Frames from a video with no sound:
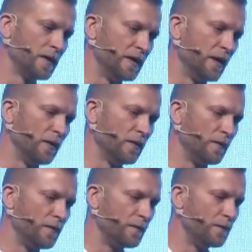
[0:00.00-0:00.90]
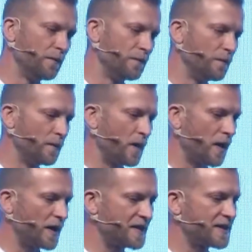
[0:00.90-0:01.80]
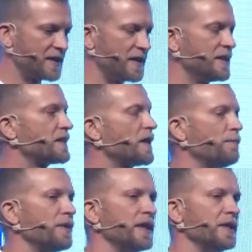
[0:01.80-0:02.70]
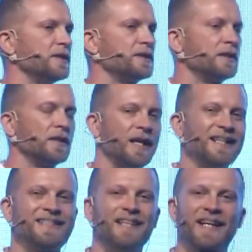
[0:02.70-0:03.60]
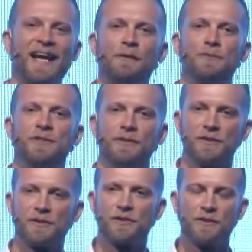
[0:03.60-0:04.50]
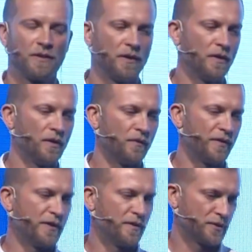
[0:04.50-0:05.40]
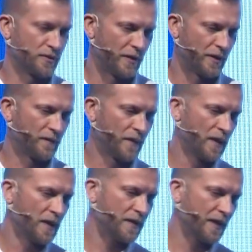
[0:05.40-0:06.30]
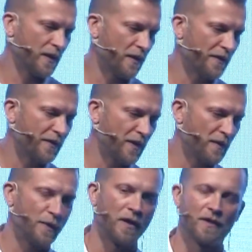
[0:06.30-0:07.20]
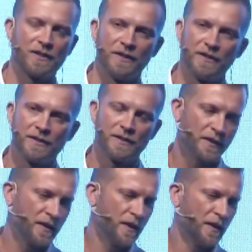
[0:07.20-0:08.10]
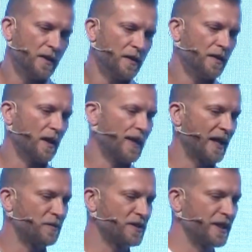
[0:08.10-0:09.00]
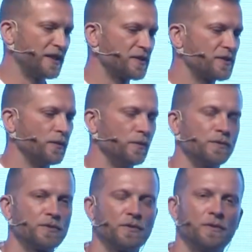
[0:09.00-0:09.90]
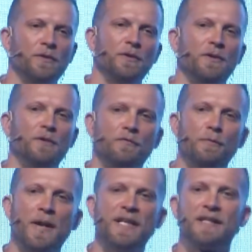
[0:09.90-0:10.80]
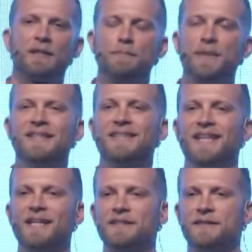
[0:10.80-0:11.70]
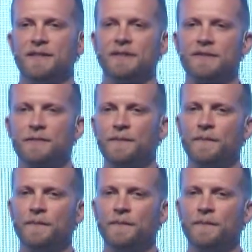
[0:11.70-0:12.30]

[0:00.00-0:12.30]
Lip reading: Now, I see these companies as the accountants of the industry. They are the third parties that are counting installs from many competing entities.